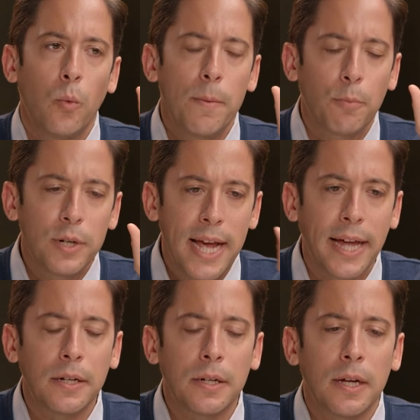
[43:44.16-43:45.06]
We
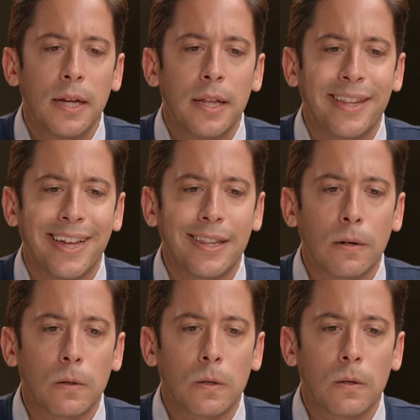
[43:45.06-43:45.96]
pretend that
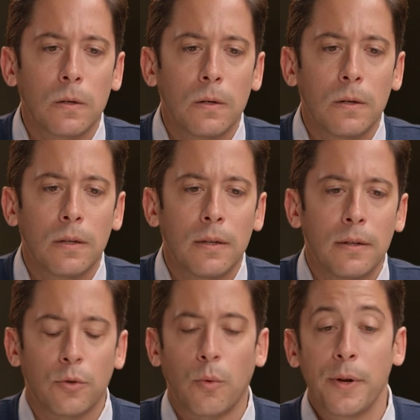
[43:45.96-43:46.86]
there's,
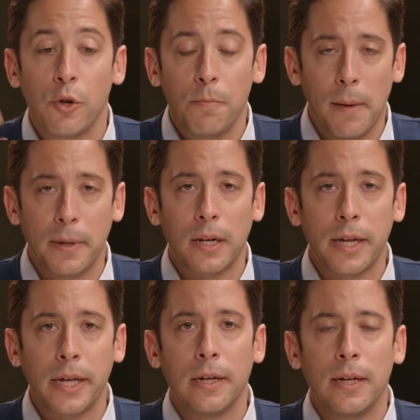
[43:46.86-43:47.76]
there's what we do
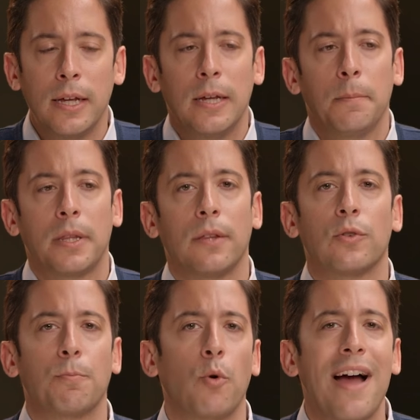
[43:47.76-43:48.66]
publicly, but then
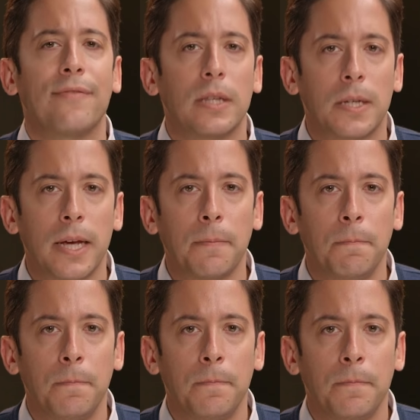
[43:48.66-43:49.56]
there's private sin.
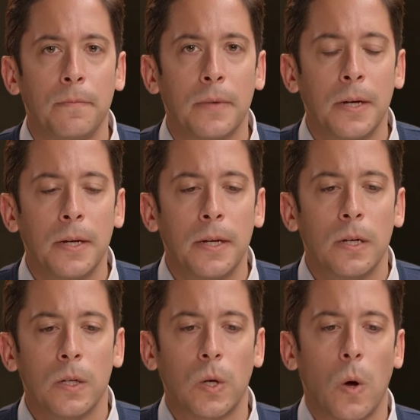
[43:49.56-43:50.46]

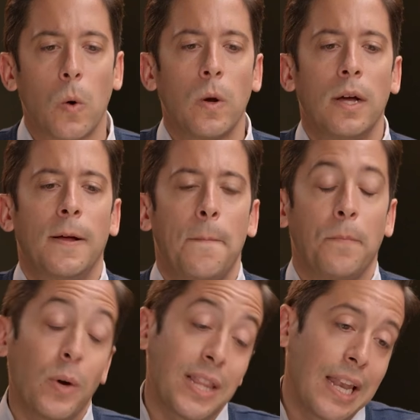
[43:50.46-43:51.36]
So
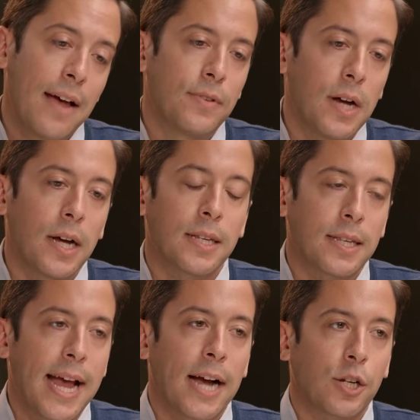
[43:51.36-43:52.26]
what the left does
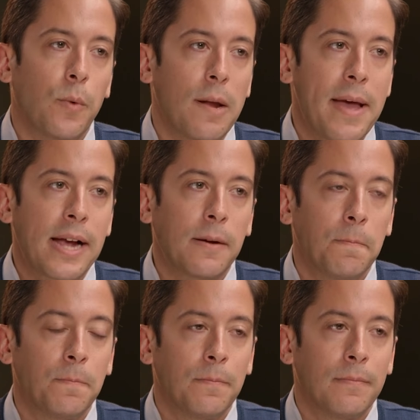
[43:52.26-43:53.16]
is they actually want to make
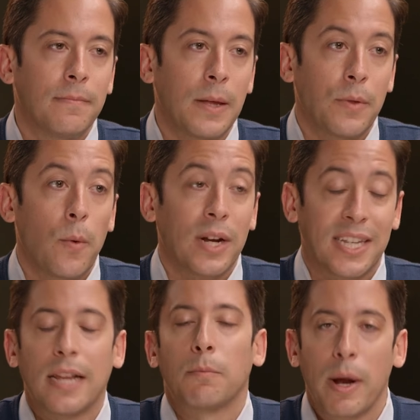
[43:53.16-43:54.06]
they, they want to
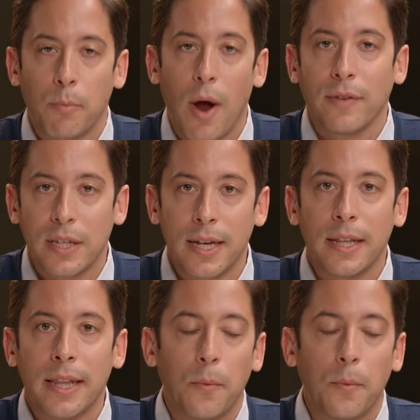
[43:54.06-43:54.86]
celebrate private sin.